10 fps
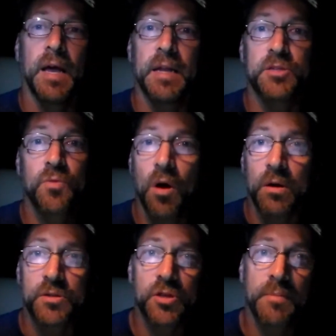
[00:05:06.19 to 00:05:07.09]
And it's
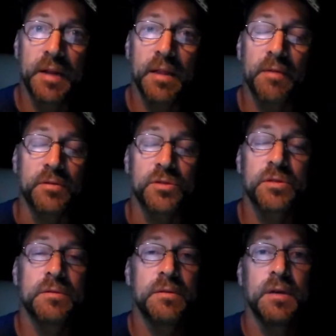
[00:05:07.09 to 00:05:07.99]
wrong on so many
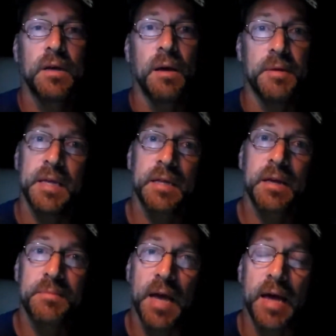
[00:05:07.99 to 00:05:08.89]
levels. I mean, the
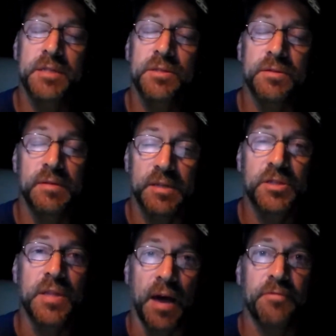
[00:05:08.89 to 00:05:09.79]
income tax
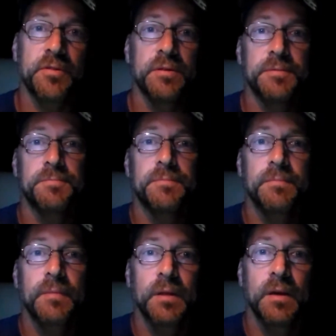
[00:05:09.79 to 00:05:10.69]
is theft,
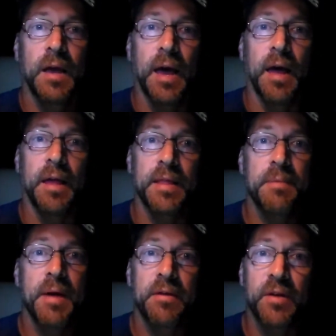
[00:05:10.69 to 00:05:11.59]
and they
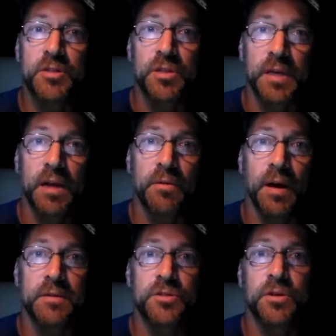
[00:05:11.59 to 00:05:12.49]
may eventually get
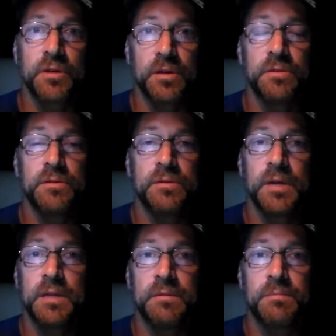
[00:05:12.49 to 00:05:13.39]
around to turning you
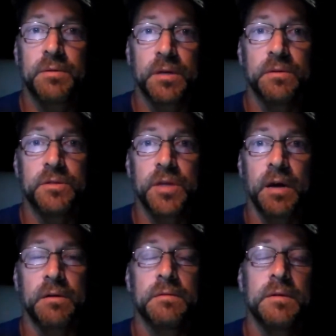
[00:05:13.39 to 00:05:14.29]
in, putting you in
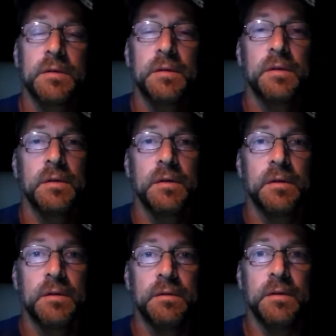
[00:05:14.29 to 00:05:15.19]
jail.
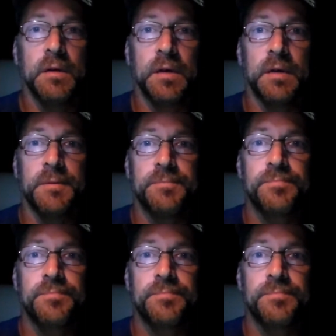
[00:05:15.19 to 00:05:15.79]
Okay.